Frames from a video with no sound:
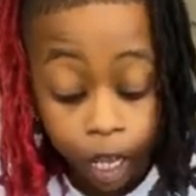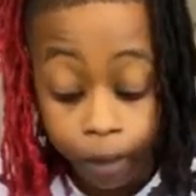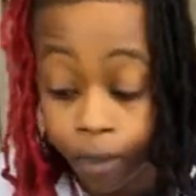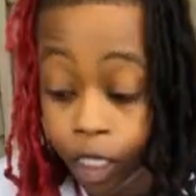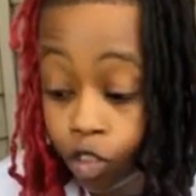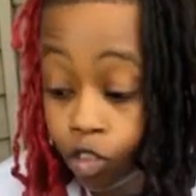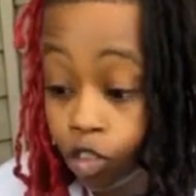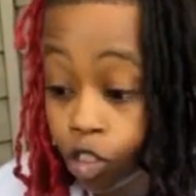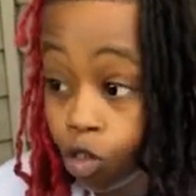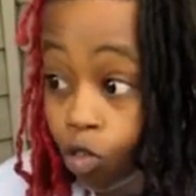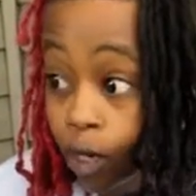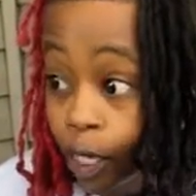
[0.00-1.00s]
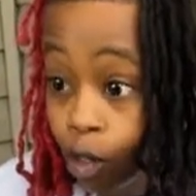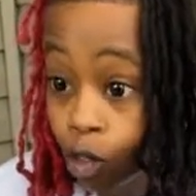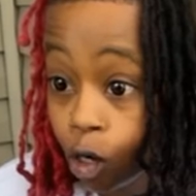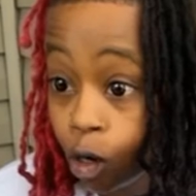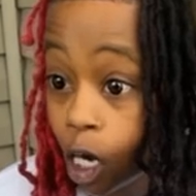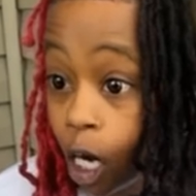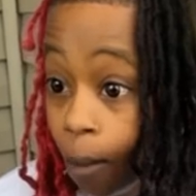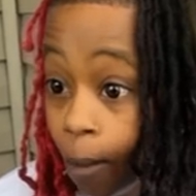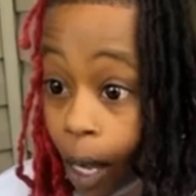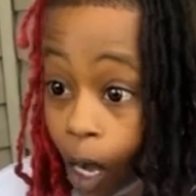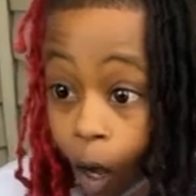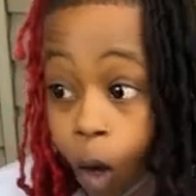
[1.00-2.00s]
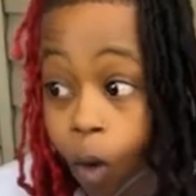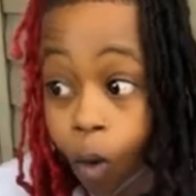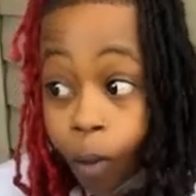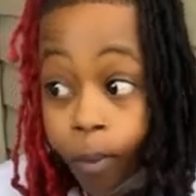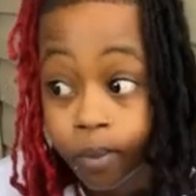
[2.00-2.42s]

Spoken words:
I miss you too. When you going to come home?